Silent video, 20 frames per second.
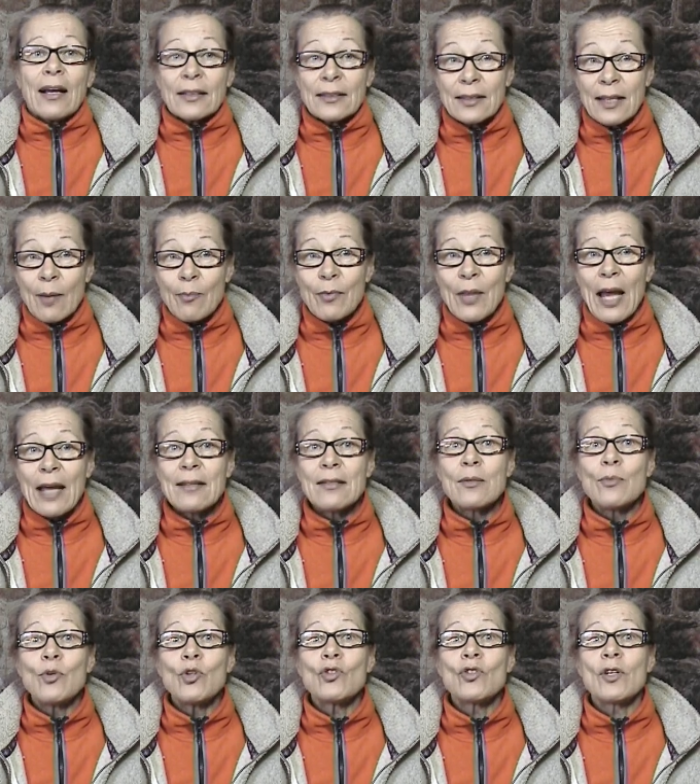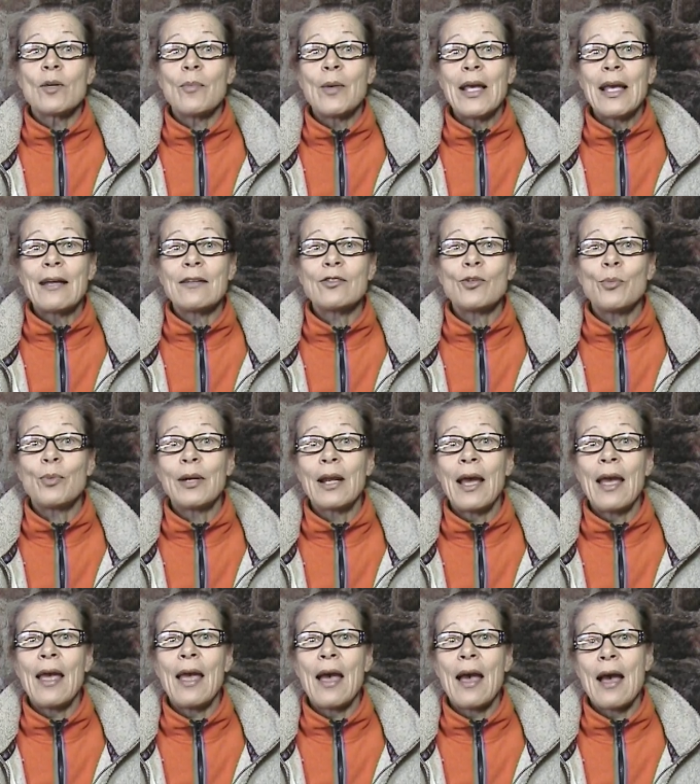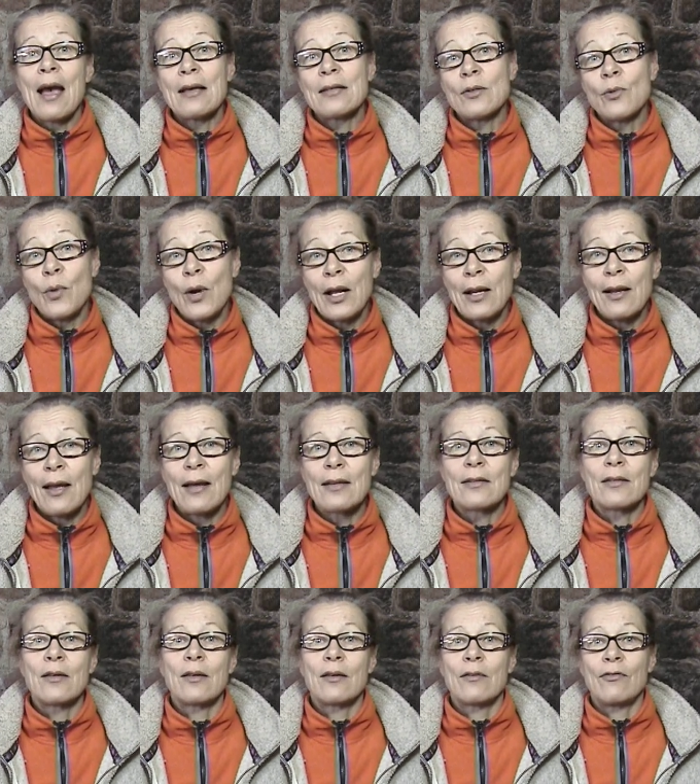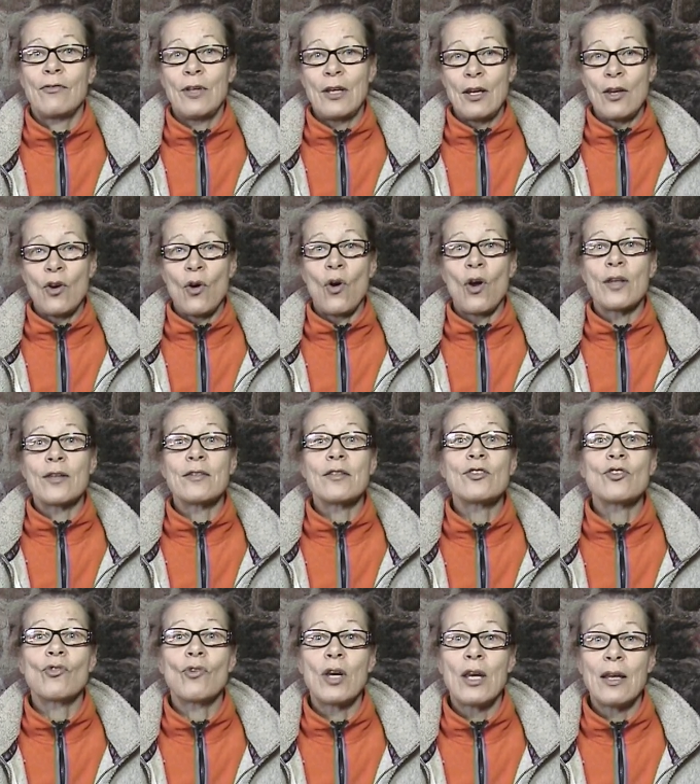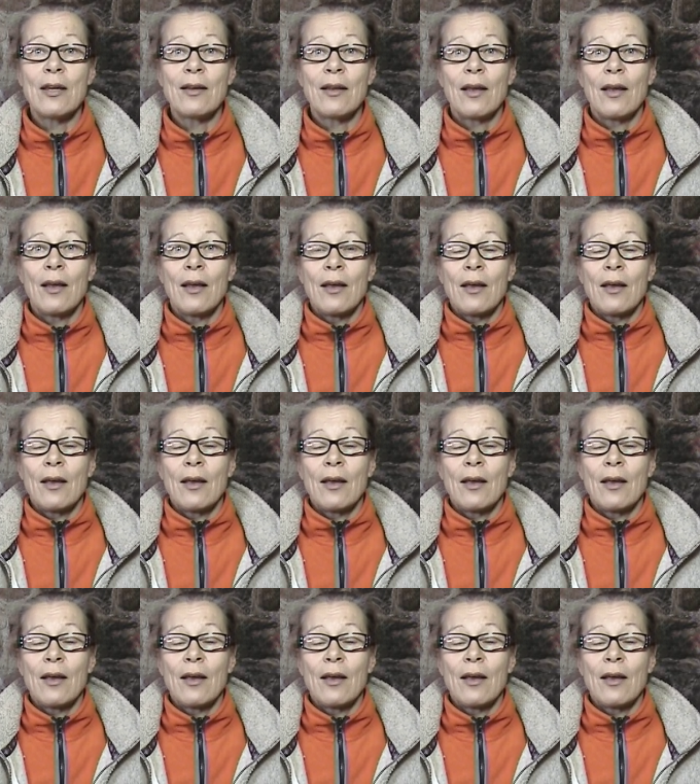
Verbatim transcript: Some nice music began to play as well as a video on the screen,